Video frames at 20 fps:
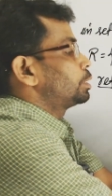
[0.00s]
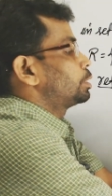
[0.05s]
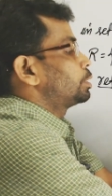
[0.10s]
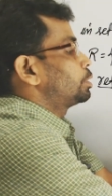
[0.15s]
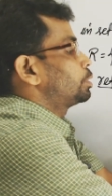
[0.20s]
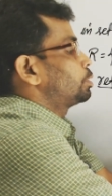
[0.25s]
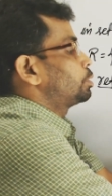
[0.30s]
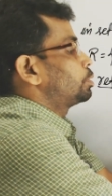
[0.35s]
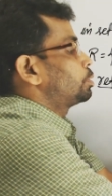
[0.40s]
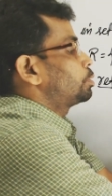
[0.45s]

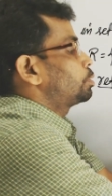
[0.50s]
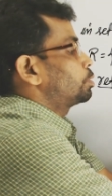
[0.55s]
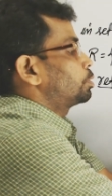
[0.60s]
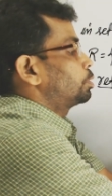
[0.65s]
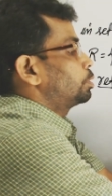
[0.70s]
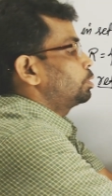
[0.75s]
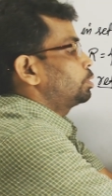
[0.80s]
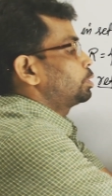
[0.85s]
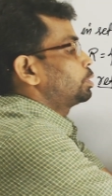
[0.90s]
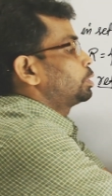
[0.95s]
So
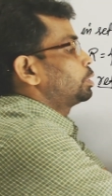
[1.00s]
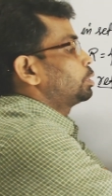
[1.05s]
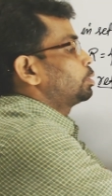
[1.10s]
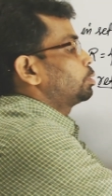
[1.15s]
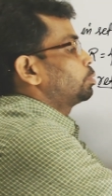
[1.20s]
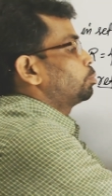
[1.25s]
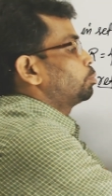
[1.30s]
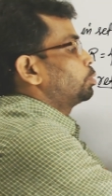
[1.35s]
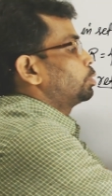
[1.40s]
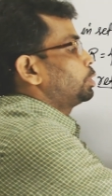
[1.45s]

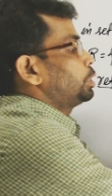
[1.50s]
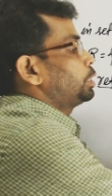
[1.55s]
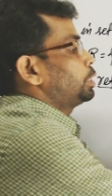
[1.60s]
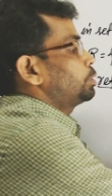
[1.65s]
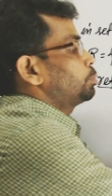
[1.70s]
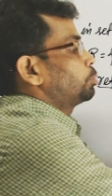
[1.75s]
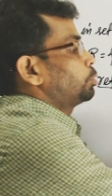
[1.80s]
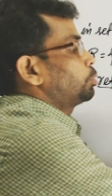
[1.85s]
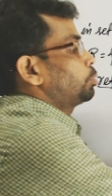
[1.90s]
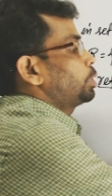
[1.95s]
it is
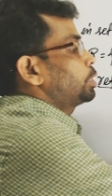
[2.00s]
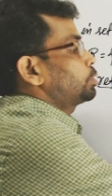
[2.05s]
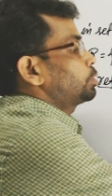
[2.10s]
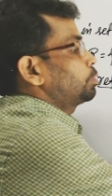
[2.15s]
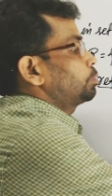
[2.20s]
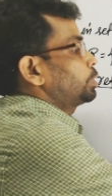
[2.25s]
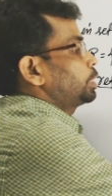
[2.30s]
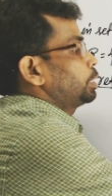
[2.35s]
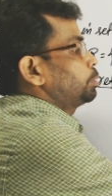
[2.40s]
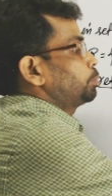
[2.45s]
modulus of A
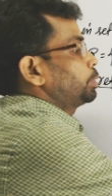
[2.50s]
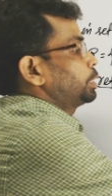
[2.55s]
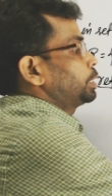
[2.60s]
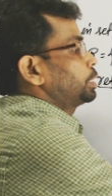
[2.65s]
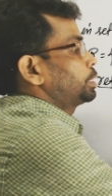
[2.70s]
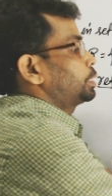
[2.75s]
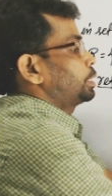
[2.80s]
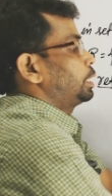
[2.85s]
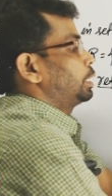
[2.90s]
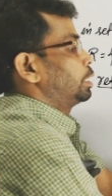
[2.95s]
minus
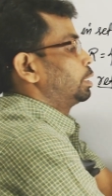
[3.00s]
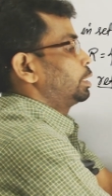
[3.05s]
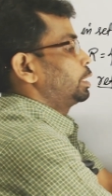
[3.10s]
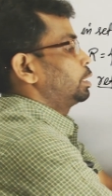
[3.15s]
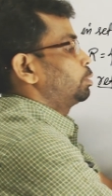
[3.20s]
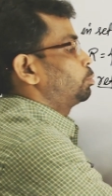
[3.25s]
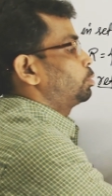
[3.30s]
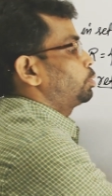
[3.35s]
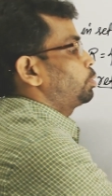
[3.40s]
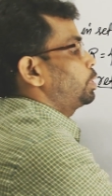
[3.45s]
A, and
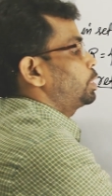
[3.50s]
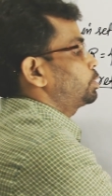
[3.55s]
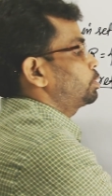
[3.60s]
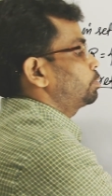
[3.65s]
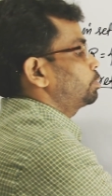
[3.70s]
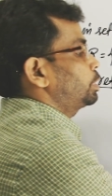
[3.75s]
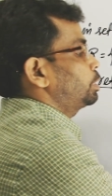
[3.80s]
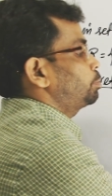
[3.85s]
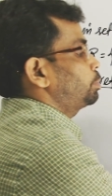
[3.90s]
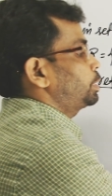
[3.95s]
modulus of A
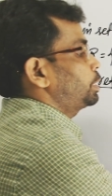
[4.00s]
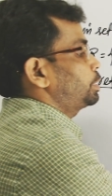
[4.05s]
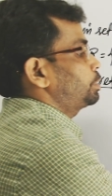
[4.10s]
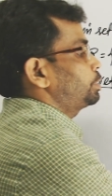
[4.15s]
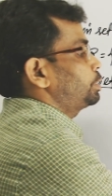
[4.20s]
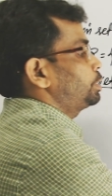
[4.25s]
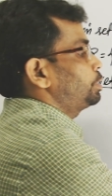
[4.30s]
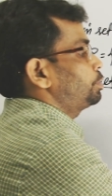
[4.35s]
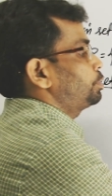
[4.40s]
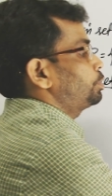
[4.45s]
minus A is
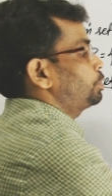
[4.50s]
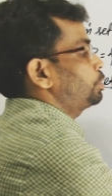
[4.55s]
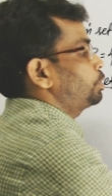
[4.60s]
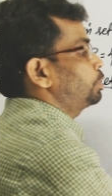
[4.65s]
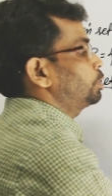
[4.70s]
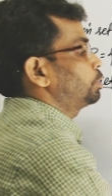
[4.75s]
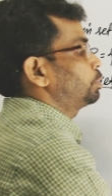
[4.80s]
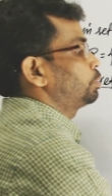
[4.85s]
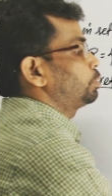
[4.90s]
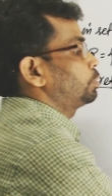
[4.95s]
0.
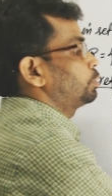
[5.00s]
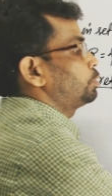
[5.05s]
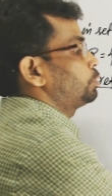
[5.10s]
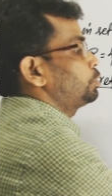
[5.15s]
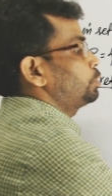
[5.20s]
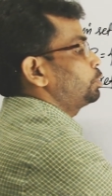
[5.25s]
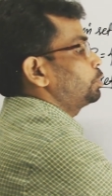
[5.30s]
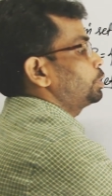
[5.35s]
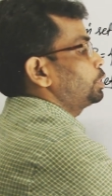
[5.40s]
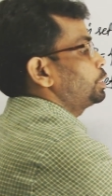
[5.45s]
0
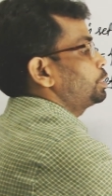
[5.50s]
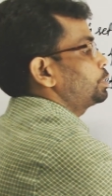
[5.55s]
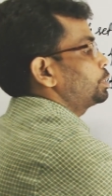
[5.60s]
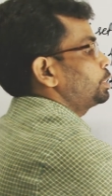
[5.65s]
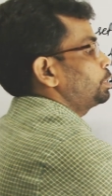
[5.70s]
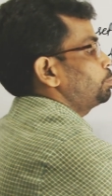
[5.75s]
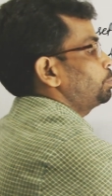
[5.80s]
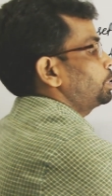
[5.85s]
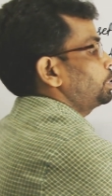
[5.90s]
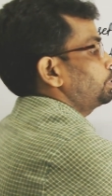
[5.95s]
is even.